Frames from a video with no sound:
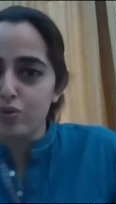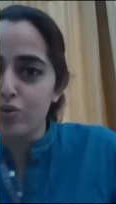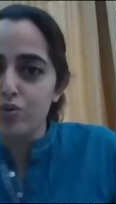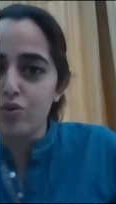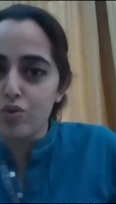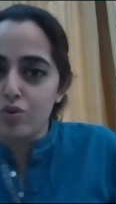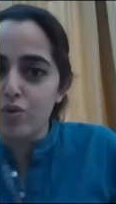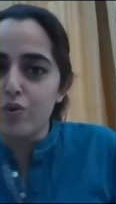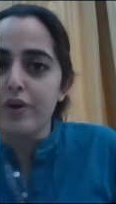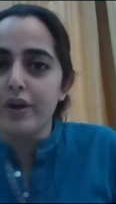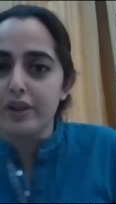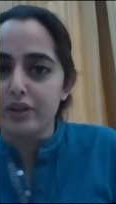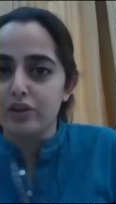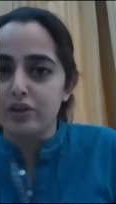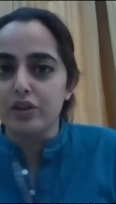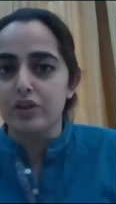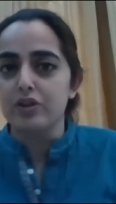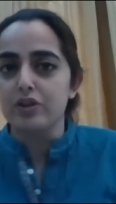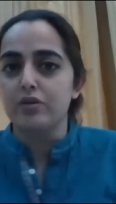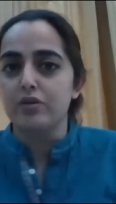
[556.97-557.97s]
to store
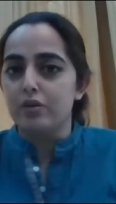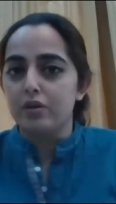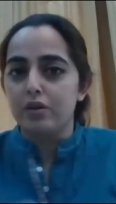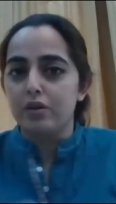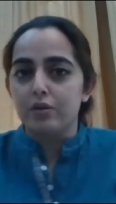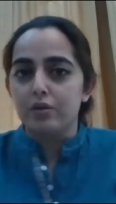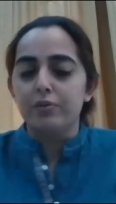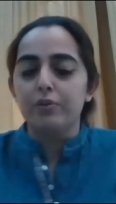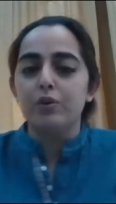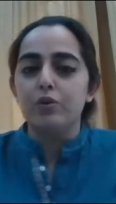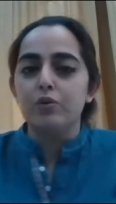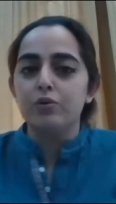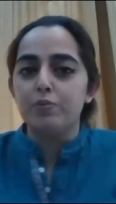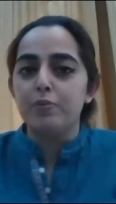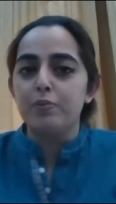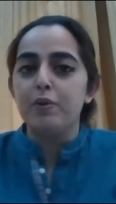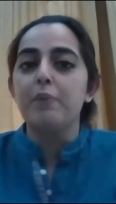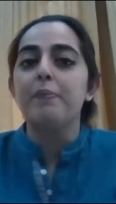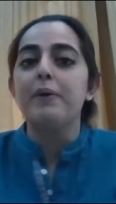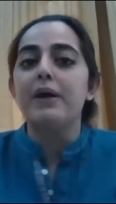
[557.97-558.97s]
extra um, you know
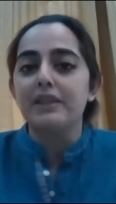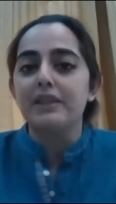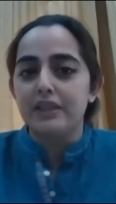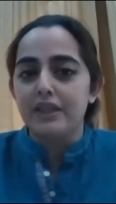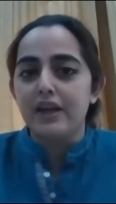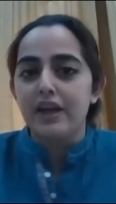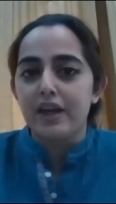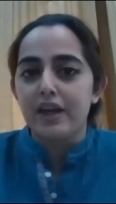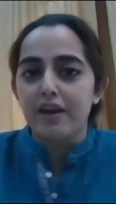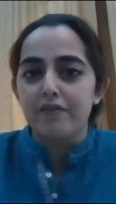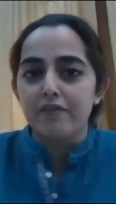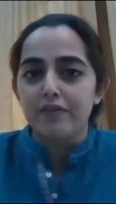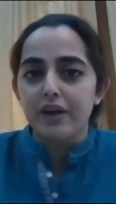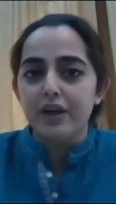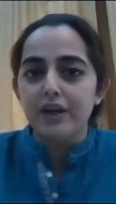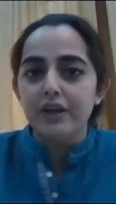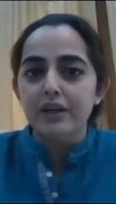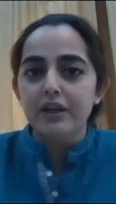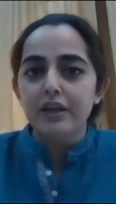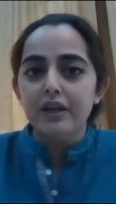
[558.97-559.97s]
spare parts that I have
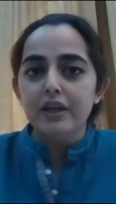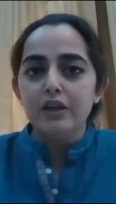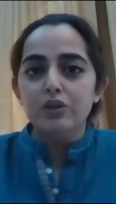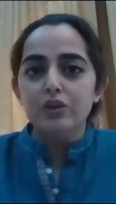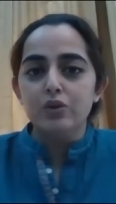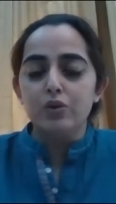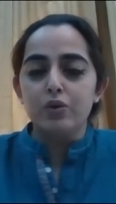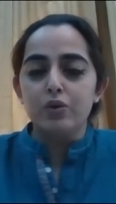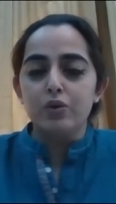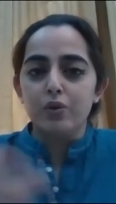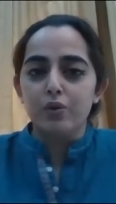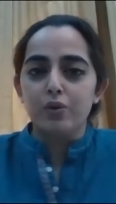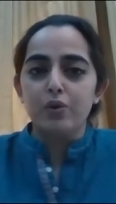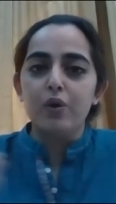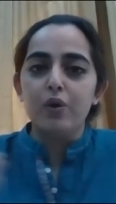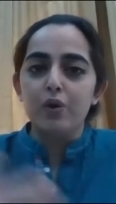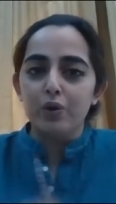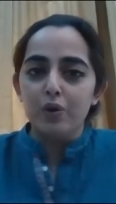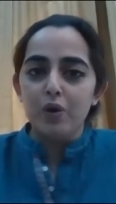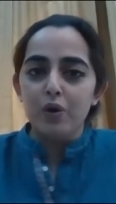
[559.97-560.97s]
right. So
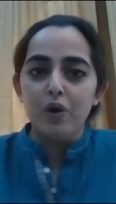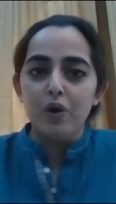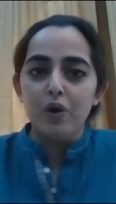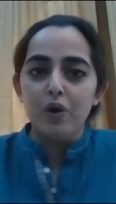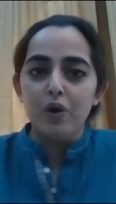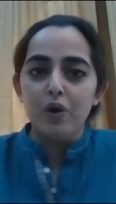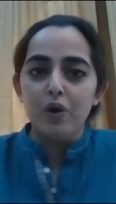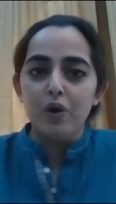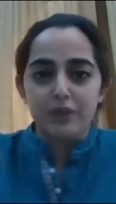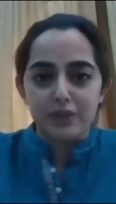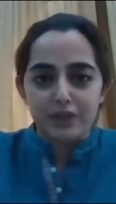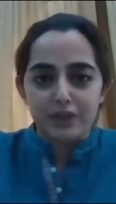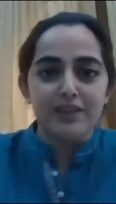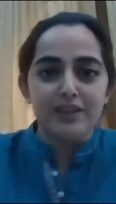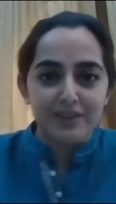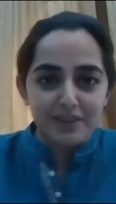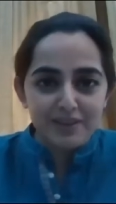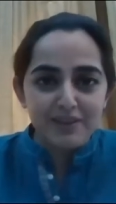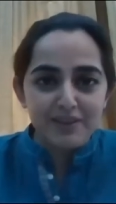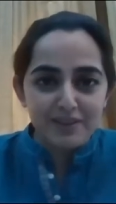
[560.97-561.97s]
corona or not, I'm
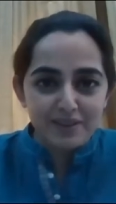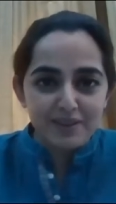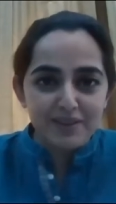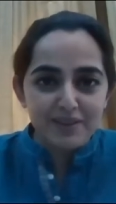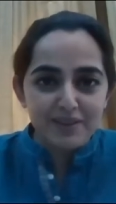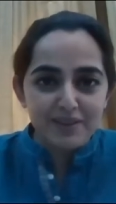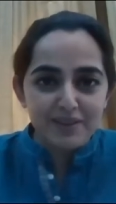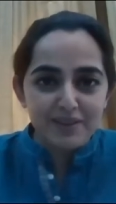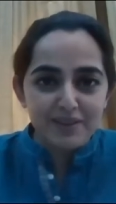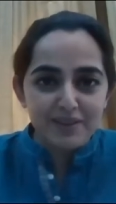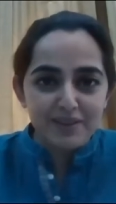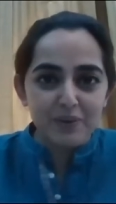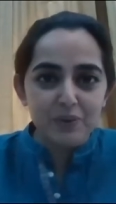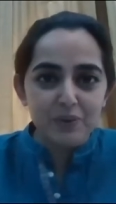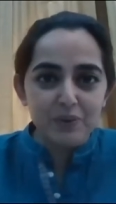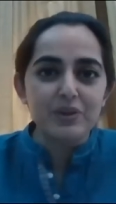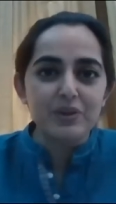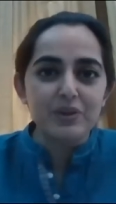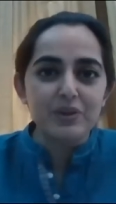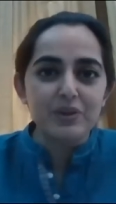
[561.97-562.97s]
still you know
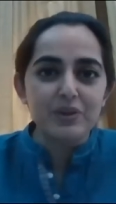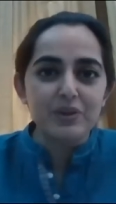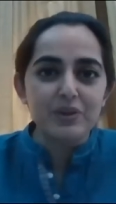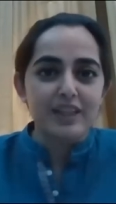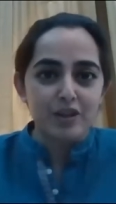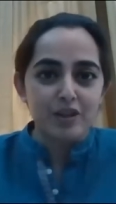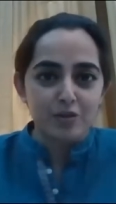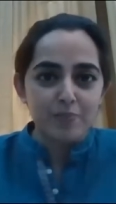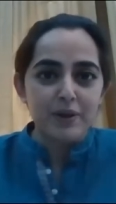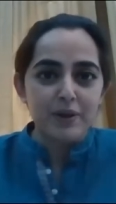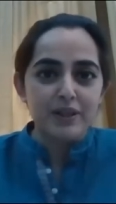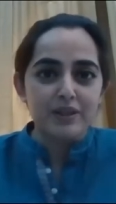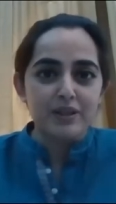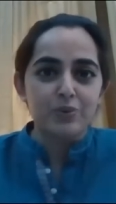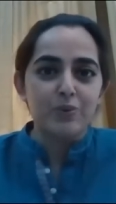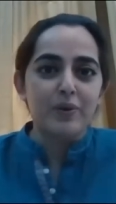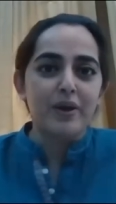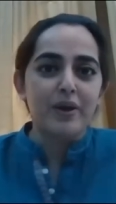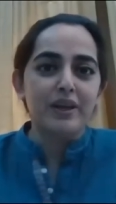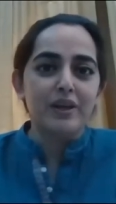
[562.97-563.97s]
utilizing that space,
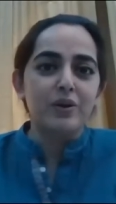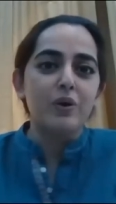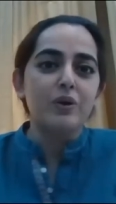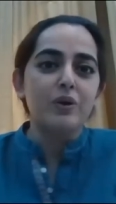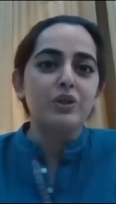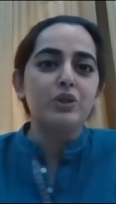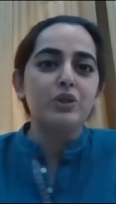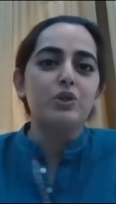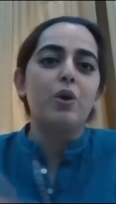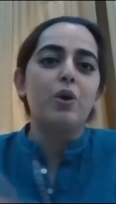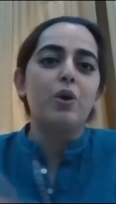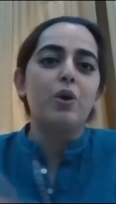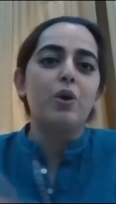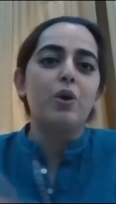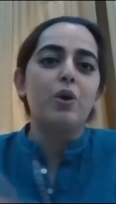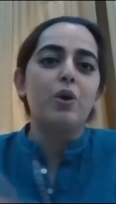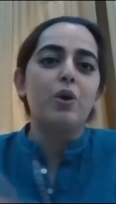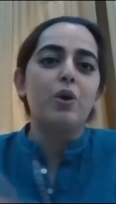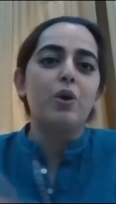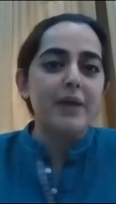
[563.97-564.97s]
so I cannot stop
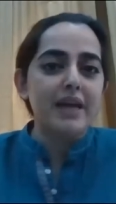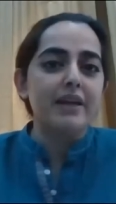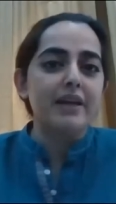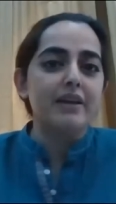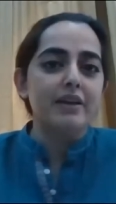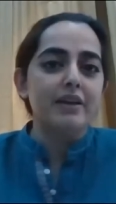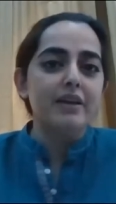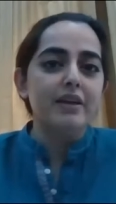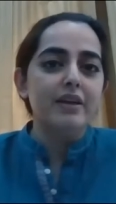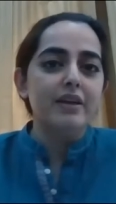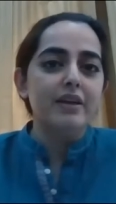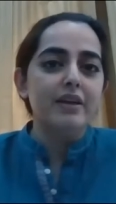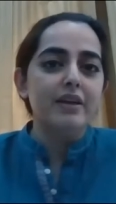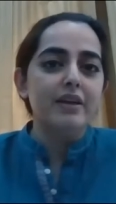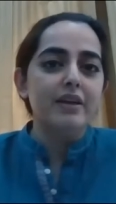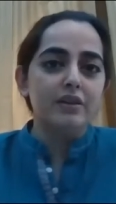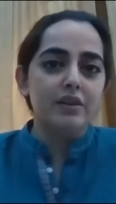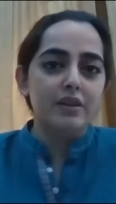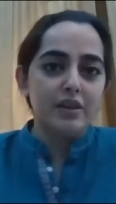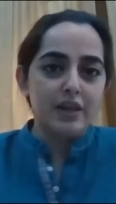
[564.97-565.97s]
paying
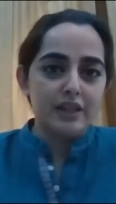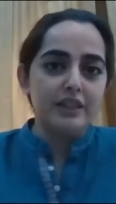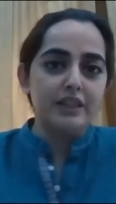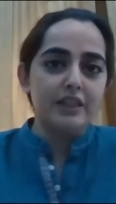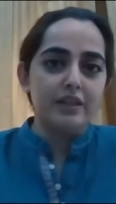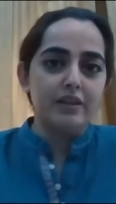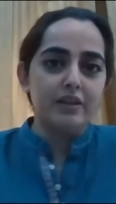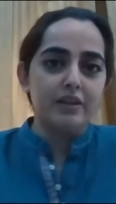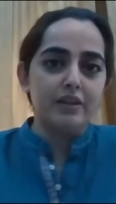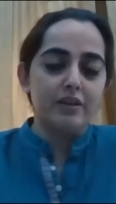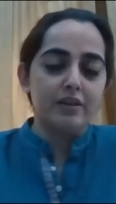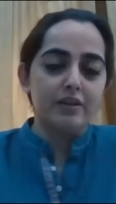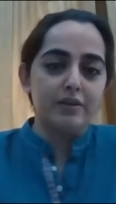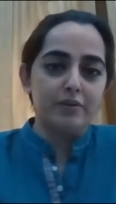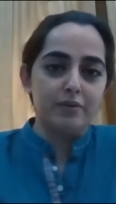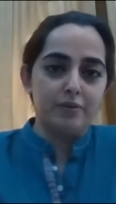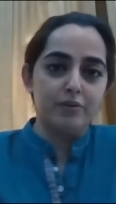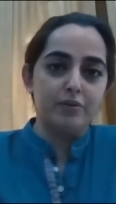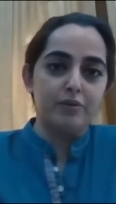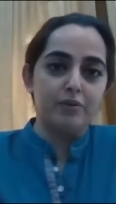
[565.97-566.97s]
the lessee
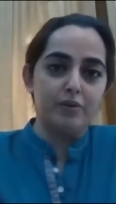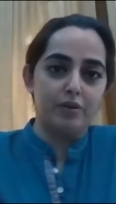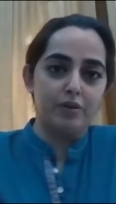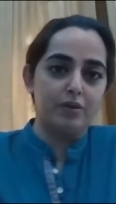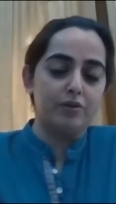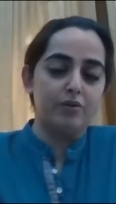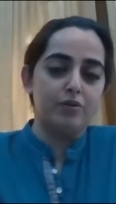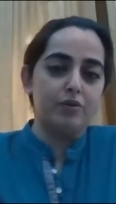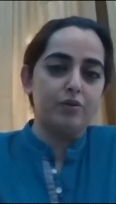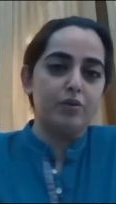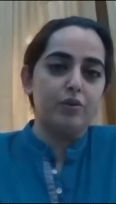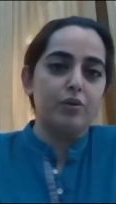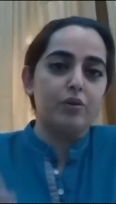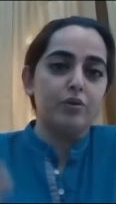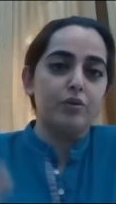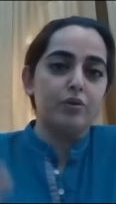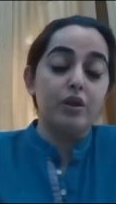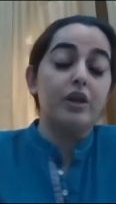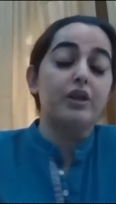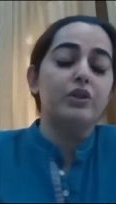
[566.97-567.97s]
uh, uh you
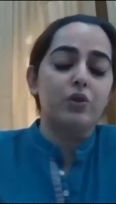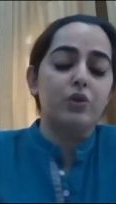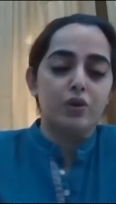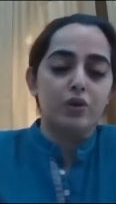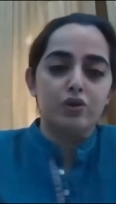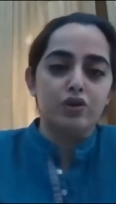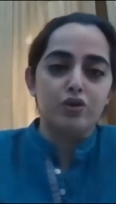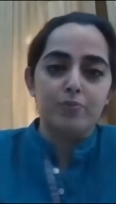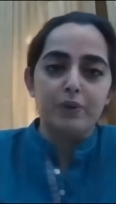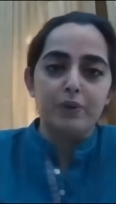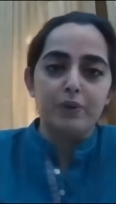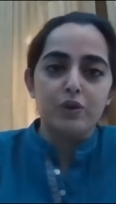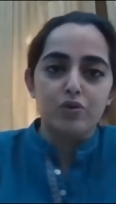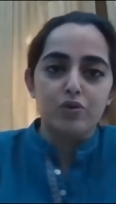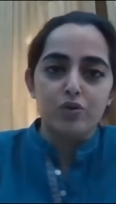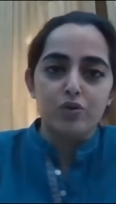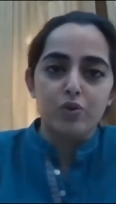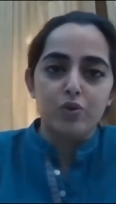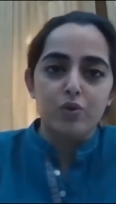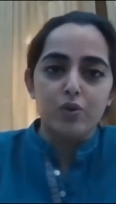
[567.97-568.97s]
know the lessor just
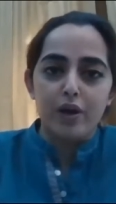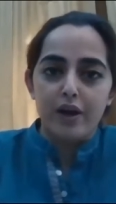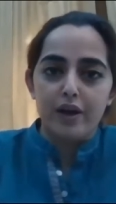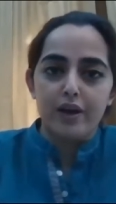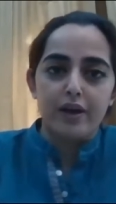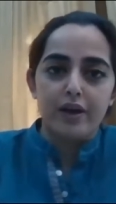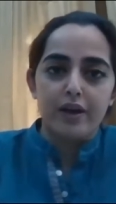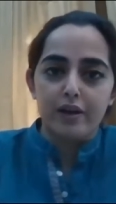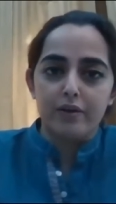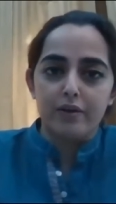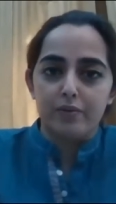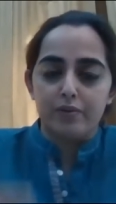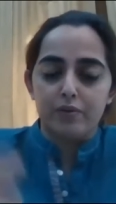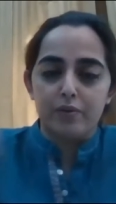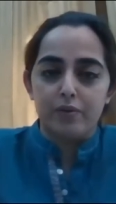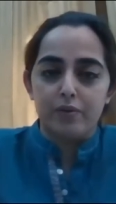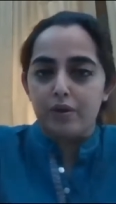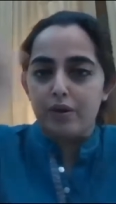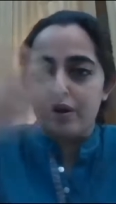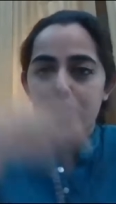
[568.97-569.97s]
because you know
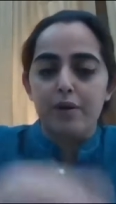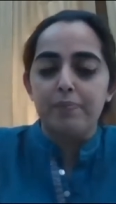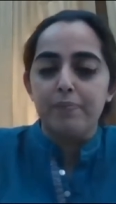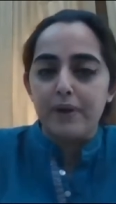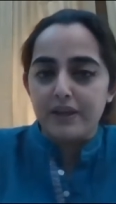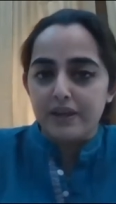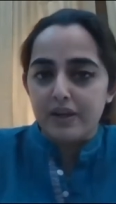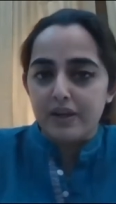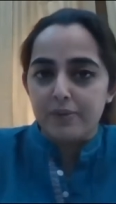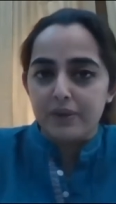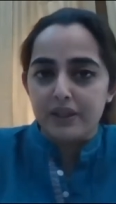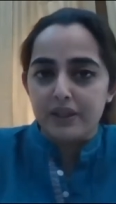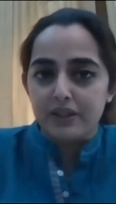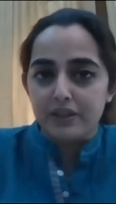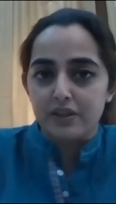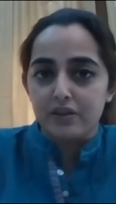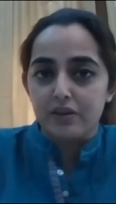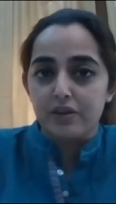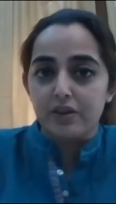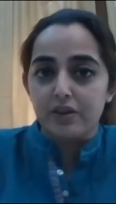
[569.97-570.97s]
uh, a pandemic
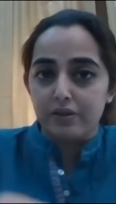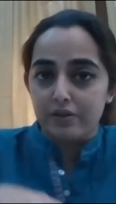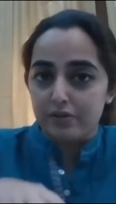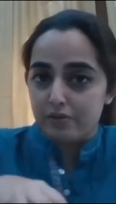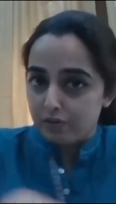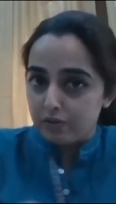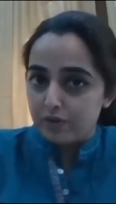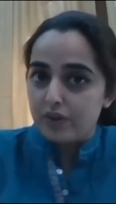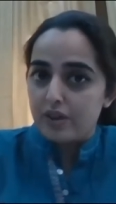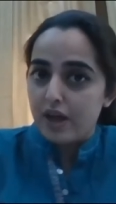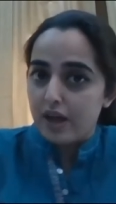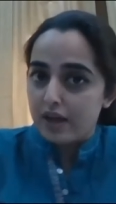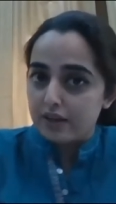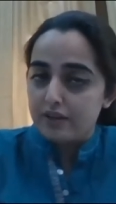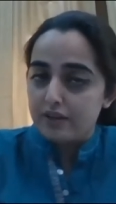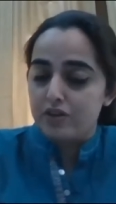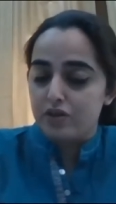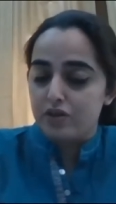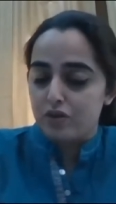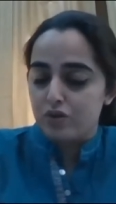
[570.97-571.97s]
has occurred.
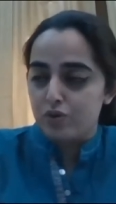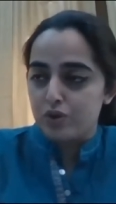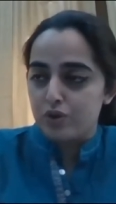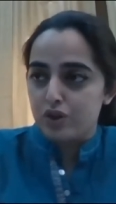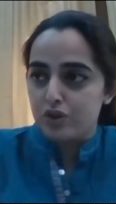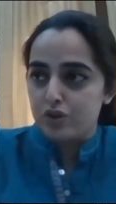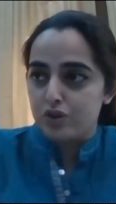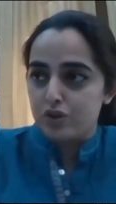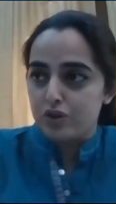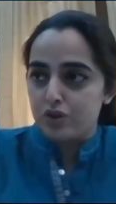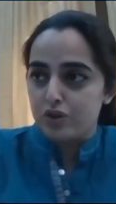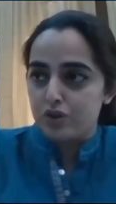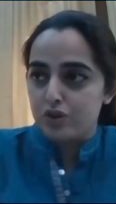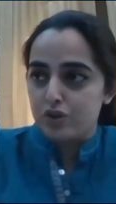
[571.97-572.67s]
That's the situation